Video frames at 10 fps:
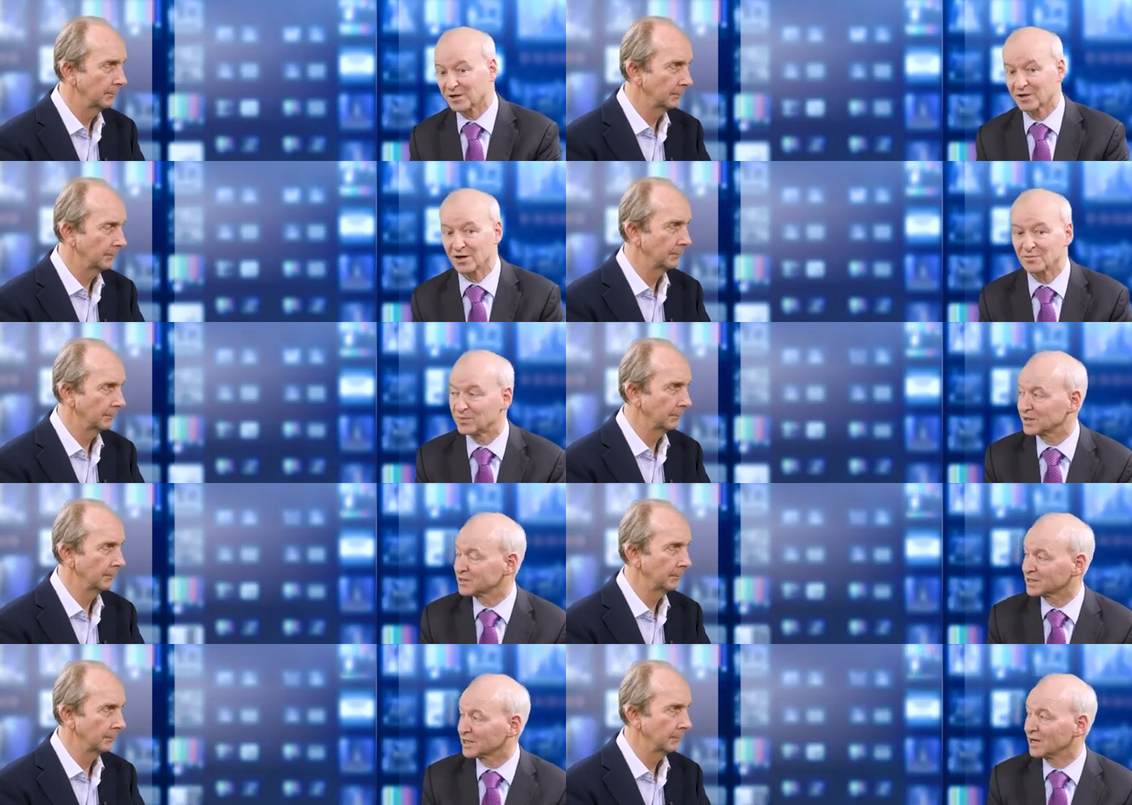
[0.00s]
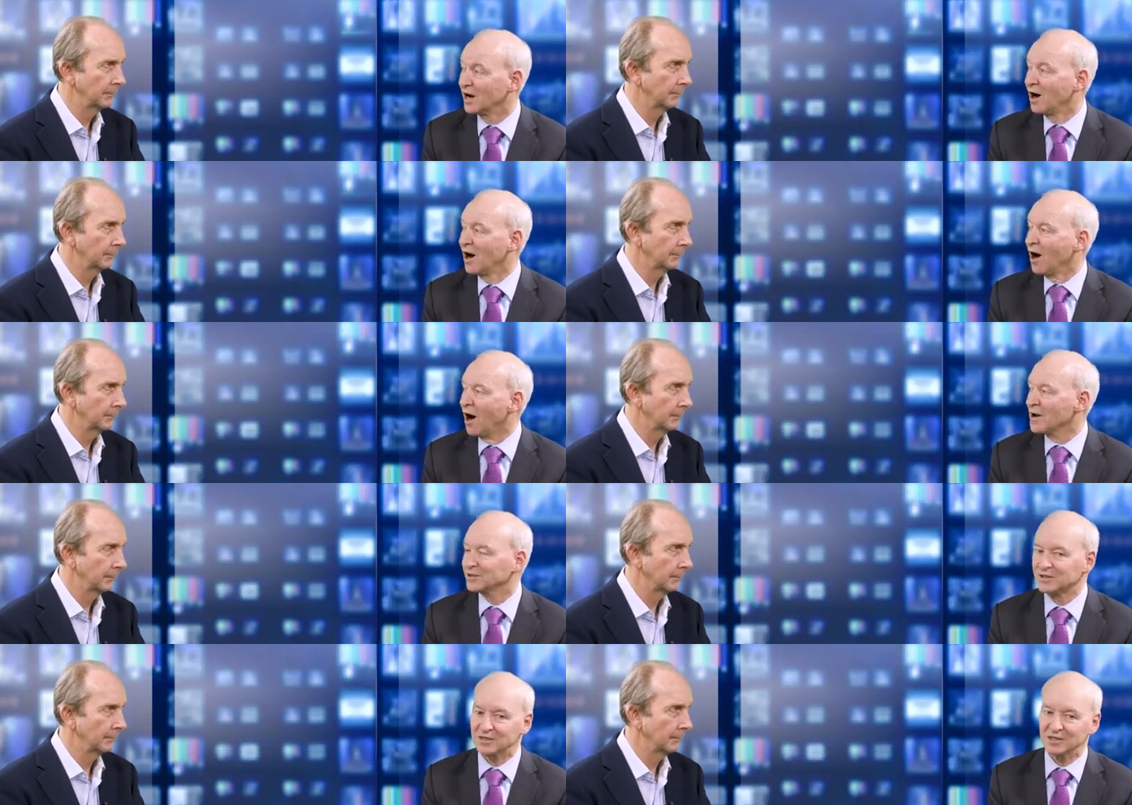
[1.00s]
Speaker 1: I don't know. But mm. uh, I
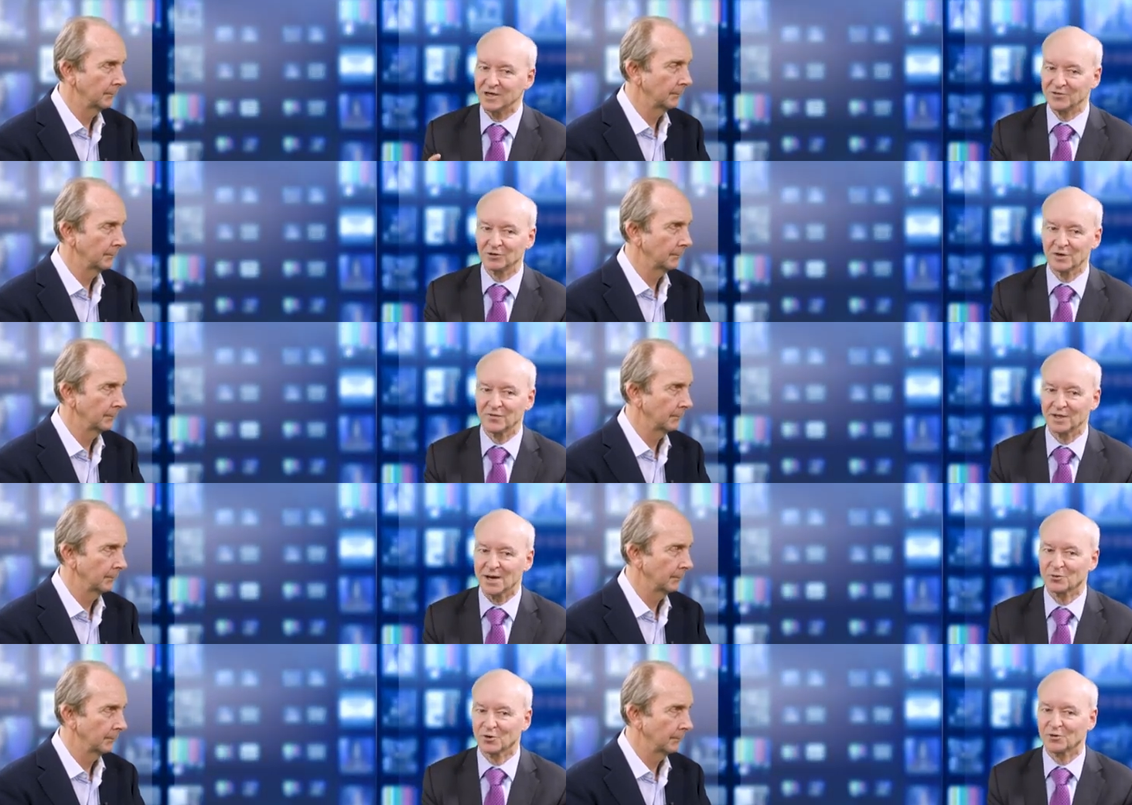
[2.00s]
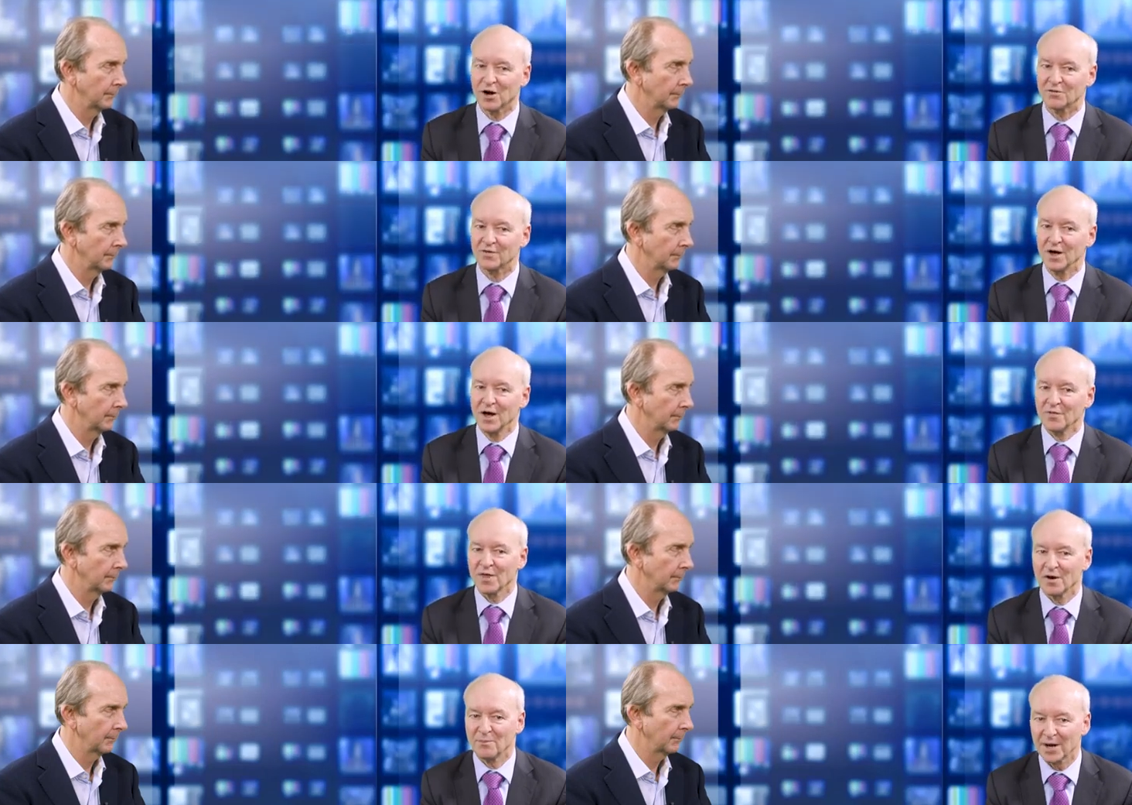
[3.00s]
just think if you're looking for capital growth,
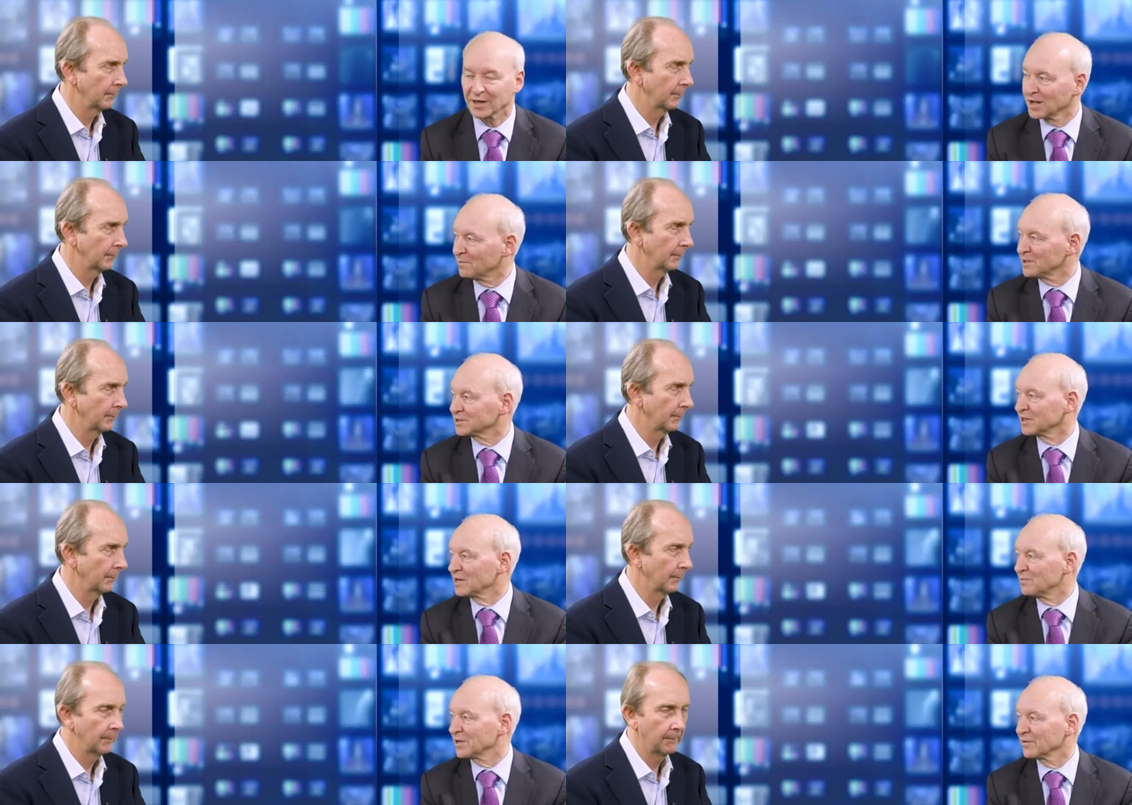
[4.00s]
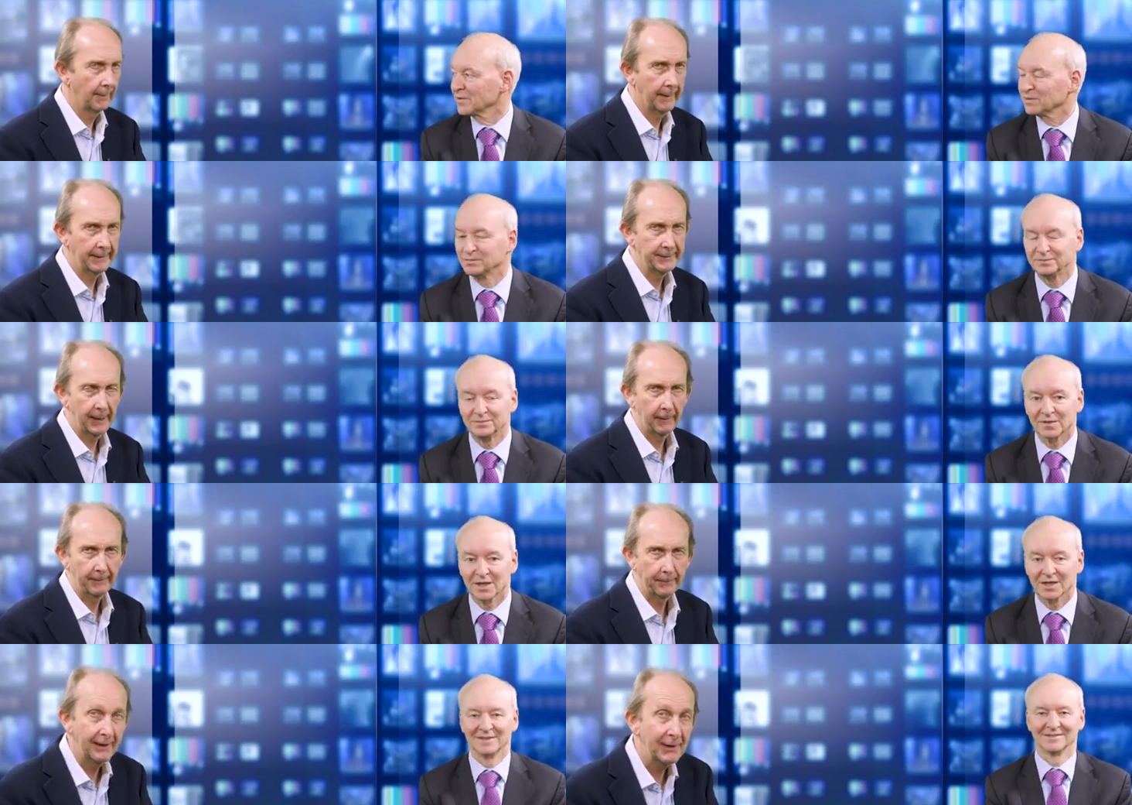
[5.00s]
there are better companies than AMP up there.
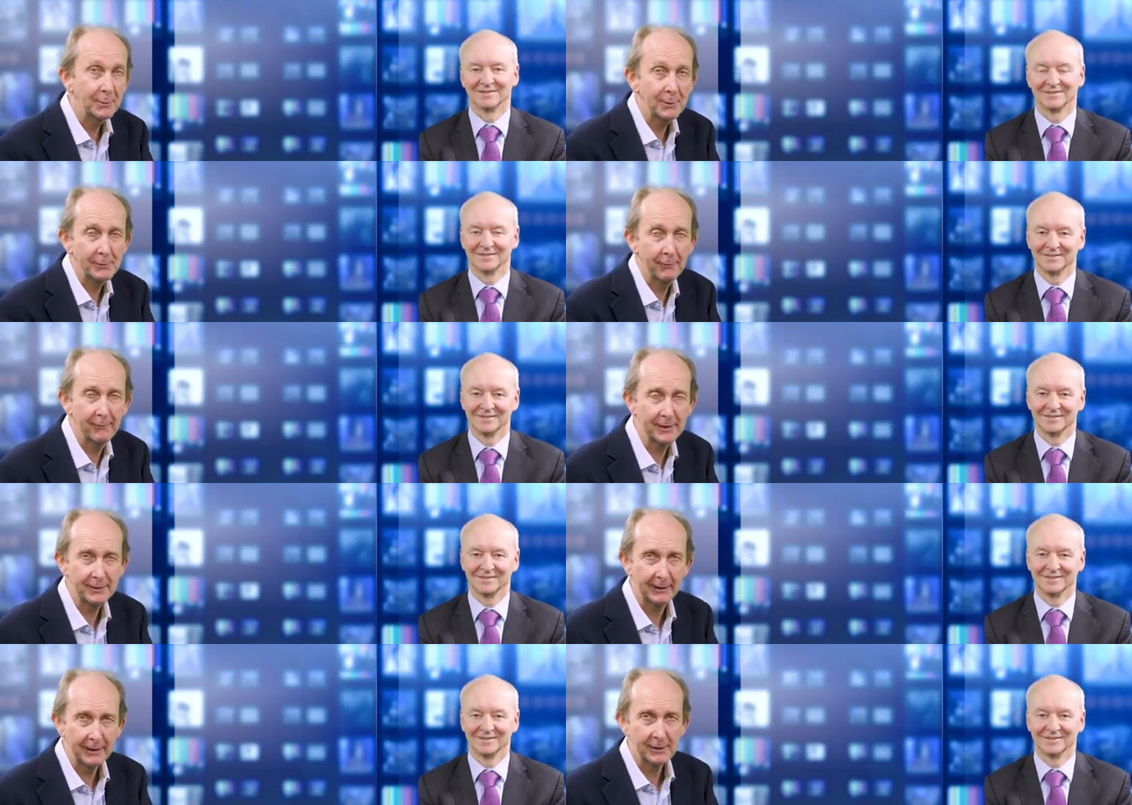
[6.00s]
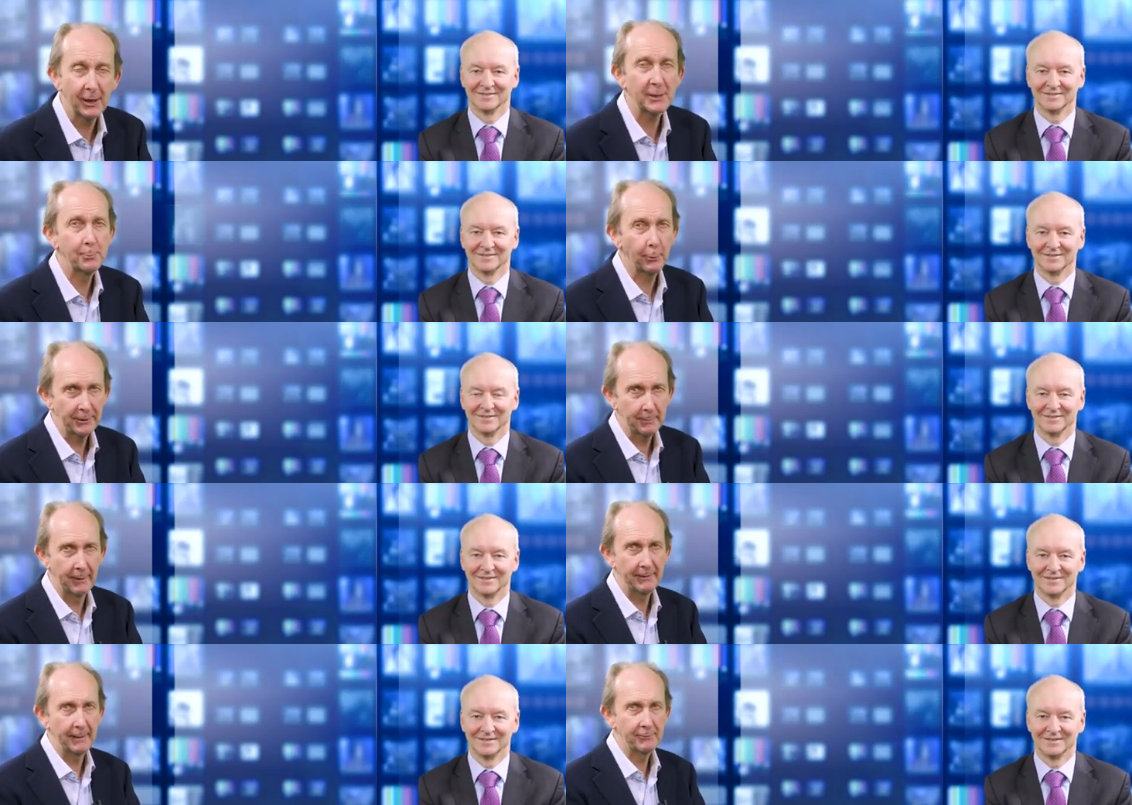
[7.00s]
Exactly.
Speaker 2: That's Switzer Investing Insights brought to you
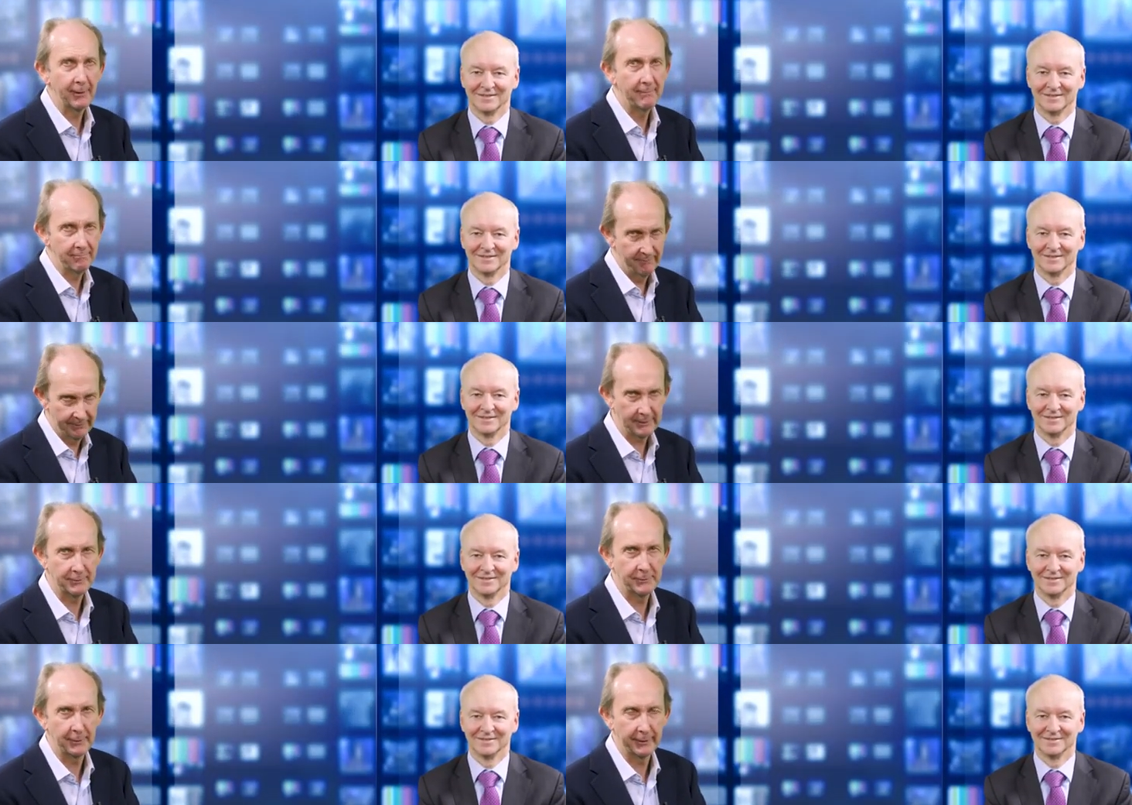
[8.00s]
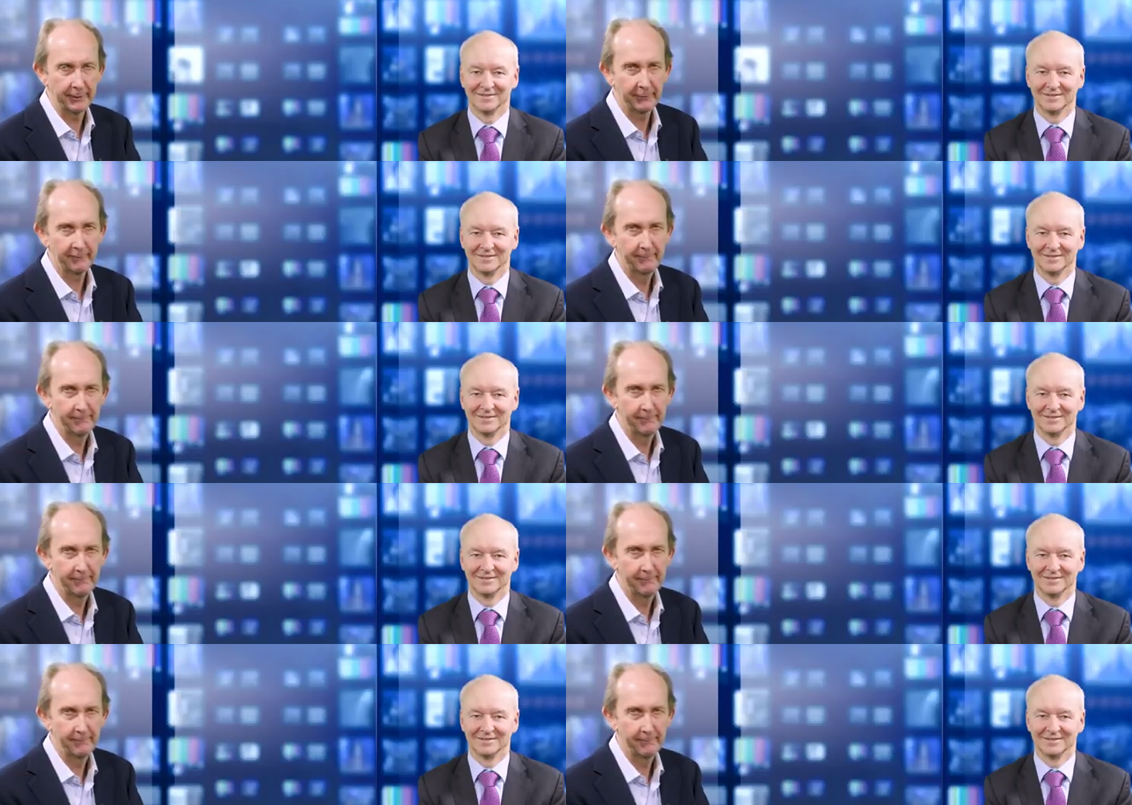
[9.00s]
by Trade. Thanks for joining us.